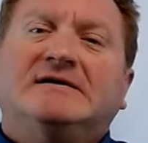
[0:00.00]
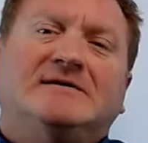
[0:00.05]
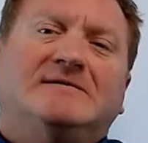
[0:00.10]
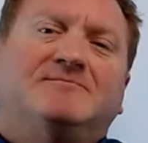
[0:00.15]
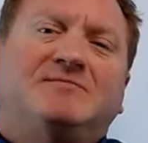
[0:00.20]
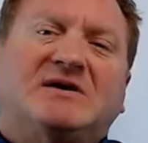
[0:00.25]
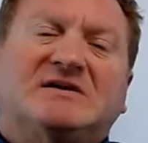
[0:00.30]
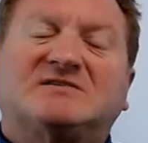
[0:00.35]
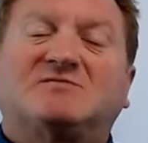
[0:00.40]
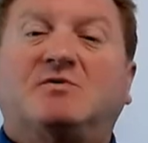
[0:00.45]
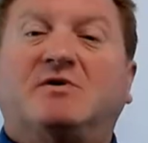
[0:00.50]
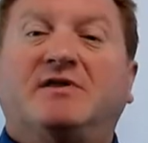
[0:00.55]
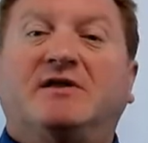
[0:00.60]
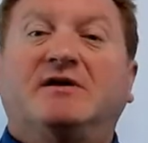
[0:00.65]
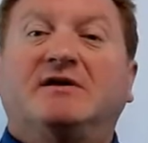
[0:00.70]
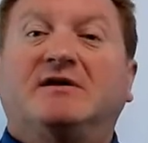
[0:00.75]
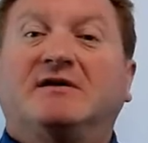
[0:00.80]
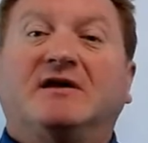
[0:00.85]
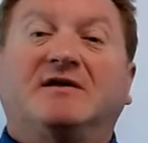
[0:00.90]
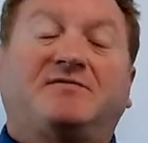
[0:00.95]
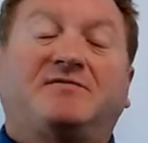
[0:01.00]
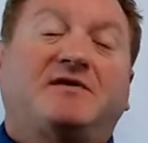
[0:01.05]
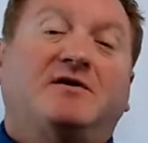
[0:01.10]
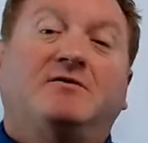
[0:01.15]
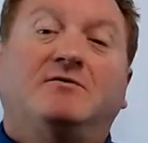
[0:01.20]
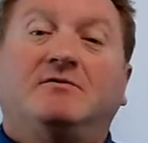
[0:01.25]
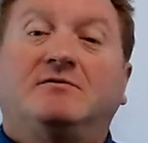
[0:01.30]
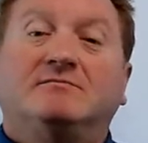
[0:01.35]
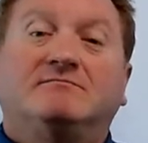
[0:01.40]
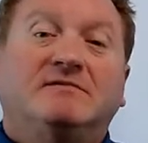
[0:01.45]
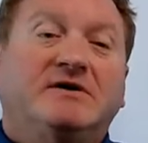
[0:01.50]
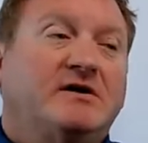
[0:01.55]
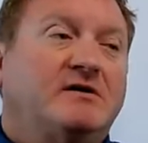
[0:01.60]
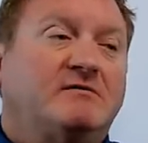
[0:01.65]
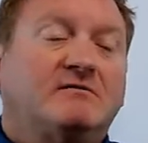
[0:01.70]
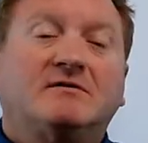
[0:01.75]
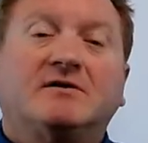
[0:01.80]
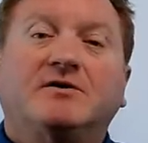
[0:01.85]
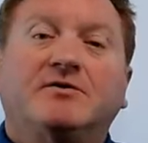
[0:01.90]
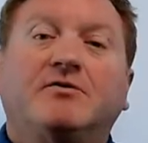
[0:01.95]
That's where they get the old, you
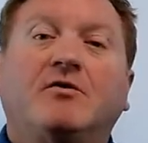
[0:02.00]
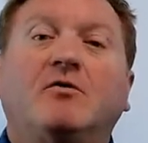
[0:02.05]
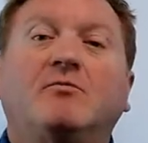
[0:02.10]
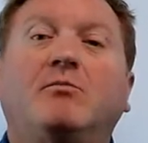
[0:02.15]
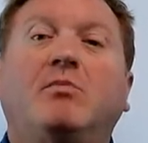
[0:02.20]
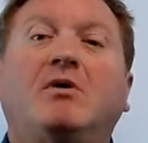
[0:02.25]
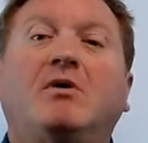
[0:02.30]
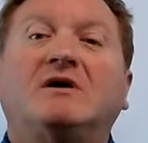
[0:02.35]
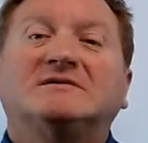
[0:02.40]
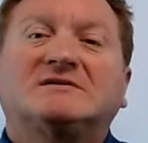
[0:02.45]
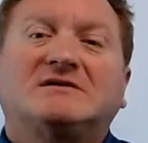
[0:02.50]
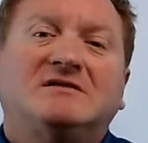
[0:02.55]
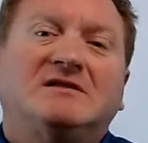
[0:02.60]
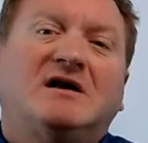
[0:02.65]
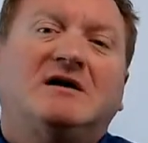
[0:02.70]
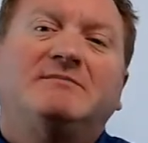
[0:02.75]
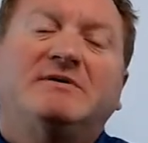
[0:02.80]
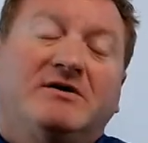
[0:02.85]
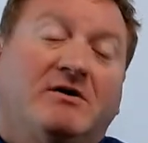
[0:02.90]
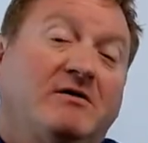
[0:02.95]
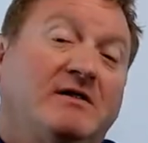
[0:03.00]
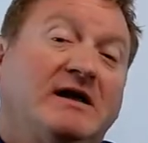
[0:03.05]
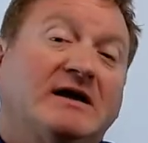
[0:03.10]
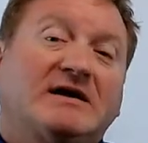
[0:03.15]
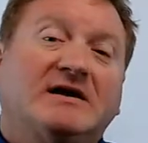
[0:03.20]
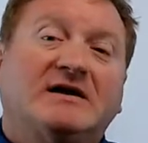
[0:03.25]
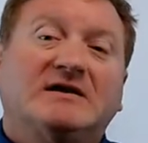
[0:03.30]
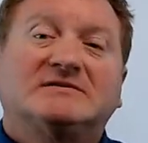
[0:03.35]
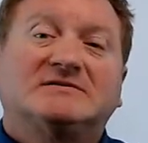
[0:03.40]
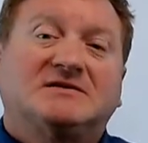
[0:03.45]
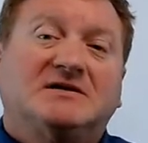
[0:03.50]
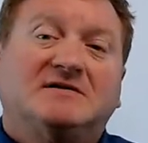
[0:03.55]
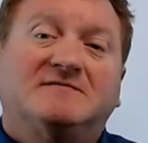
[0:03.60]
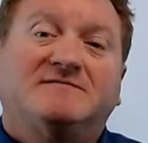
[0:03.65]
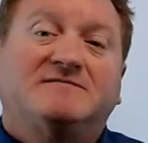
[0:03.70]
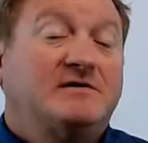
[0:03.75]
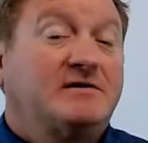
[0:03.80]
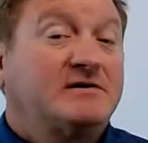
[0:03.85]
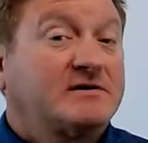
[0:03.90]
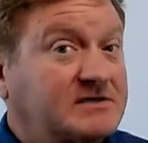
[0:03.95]
know, good old boys club and all that kind of stuff,
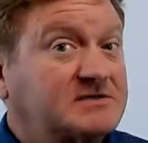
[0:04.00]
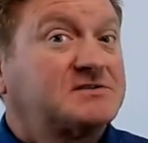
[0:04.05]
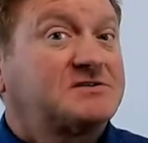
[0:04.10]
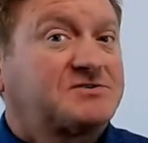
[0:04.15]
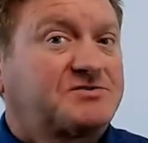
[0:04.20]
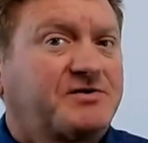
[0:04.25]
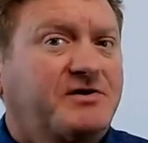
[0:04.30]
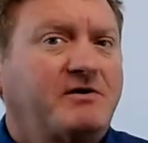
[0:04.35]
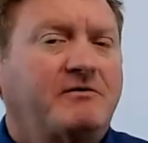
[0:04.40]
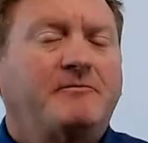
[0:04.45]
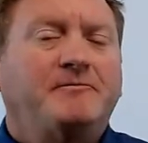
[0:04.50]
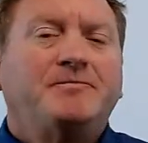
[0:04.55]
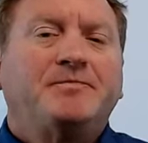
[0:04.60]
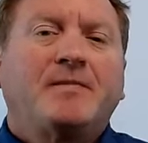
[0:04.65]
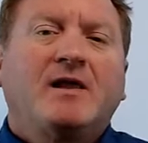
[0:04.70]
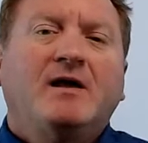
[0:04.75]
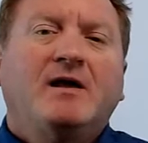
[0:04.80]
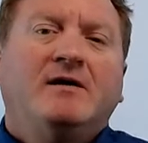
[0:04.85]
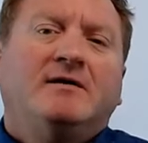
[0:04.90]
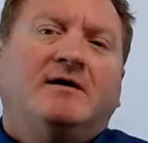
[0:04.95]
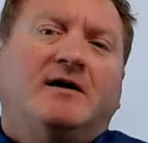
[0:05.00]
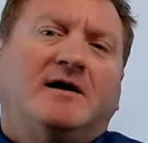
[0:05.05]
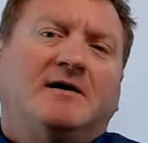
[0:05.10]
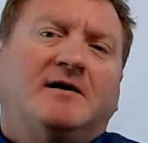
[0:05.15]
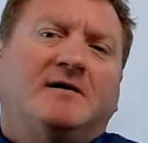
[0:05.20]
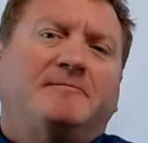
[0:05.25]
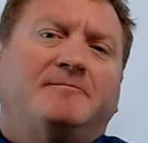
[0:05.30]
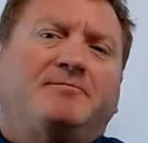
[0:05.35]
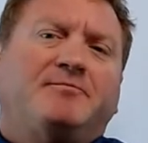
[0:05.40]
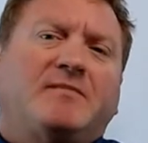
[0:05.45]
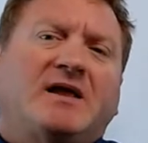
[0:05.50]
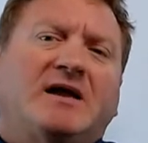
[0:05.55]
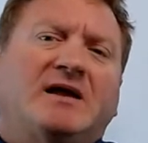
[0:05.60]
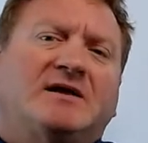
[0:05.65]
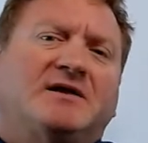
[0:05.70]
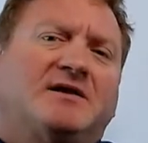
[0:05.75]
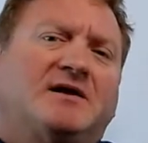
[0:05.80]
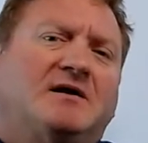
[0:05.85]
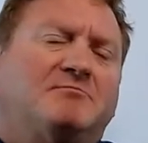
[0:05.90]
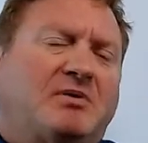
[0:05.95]
because it's true.
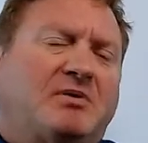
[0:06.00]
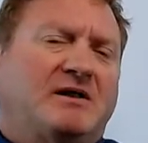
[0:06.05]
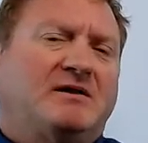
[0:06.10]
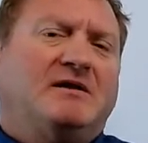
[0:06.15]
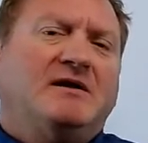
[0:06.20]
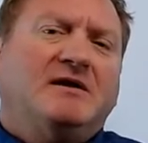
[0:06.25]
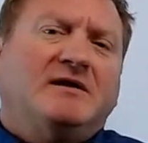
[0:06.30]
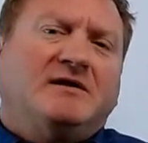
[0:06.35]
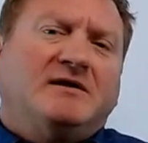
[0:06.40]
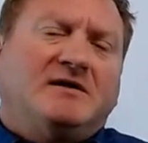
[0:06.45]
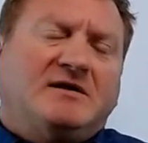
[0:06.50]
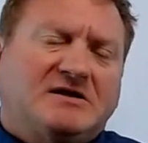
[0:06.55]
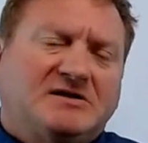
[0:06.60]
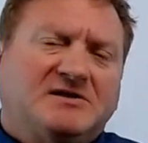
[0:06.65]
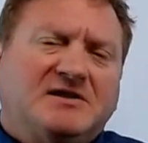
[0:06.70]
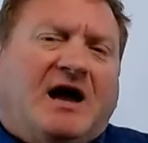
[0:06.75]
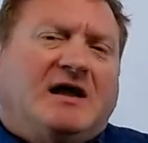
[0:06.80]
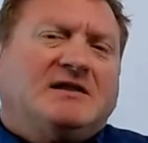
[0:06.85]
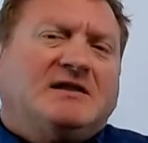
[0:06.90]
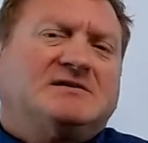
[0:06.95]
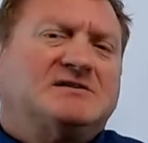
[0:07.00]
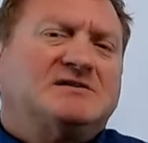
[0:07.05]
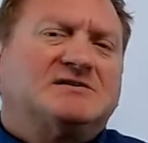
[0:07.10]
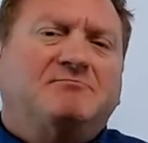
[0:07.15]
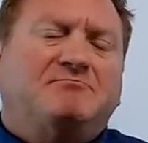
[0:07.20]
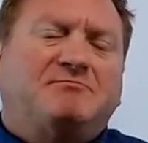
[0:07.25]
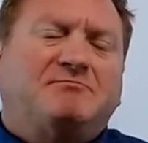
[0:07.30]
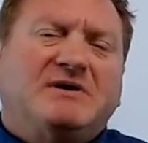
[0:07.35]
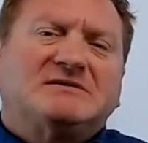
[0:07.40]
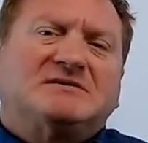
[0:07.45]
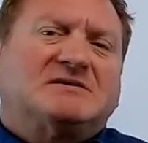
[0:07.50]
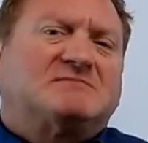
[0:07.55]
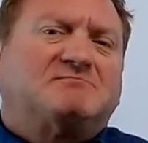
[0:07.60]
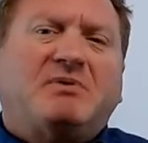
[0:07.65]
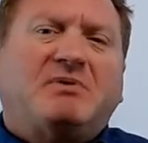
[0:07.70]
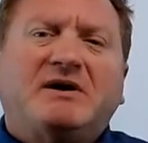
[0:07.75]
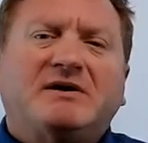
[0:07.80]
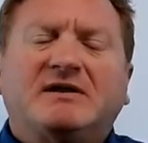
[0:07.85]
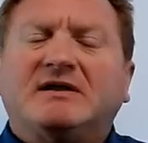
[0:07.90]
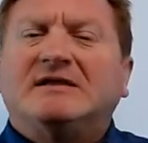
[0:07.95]
But not just in business,
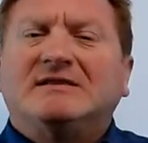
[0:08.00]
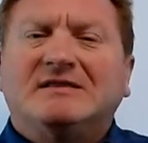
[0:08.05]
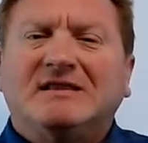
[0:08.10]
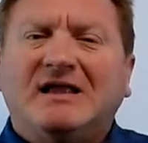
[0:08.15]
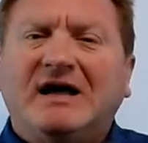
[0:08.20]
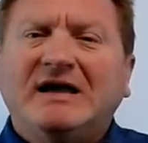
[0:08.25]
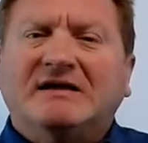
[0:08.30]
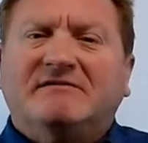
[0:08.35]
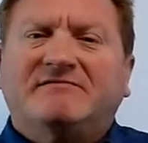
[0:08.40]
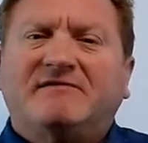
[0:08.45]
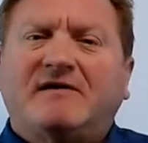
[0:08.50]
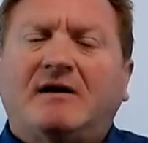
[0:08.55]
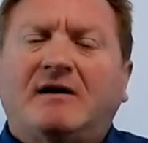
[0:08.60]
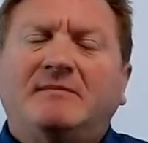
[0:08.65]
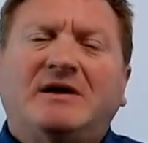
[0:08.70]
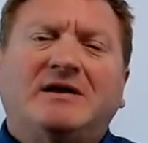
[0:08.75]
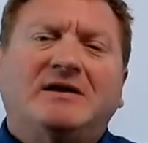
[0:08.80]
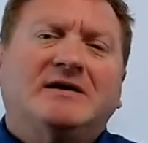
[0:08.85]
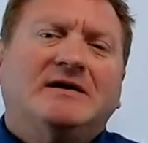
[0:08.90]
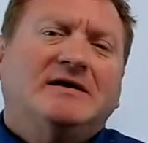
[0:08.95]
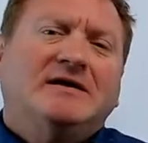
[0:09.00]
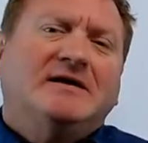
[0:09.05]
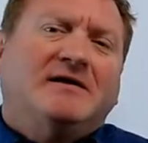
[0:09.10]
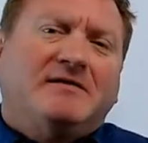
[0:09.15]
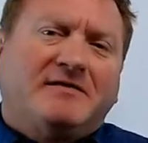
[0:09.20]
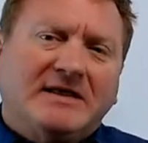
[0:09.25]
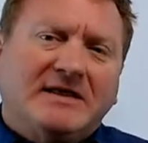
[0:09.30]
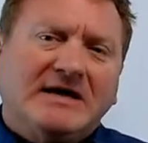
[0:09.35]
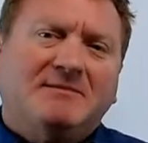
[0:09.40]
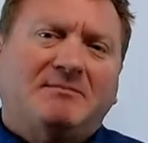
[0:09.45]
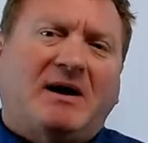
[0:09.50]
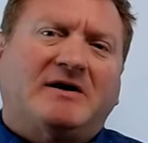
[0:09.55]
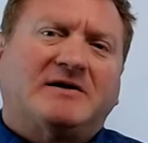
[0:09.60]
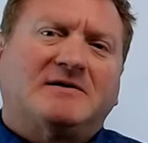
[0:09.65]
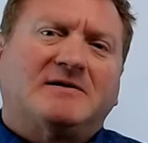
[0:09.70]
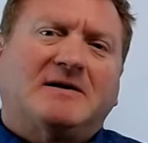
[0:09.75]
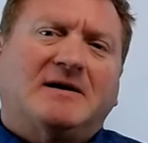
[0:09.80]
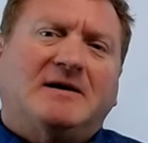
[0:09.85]
but in life. I mean, think about it.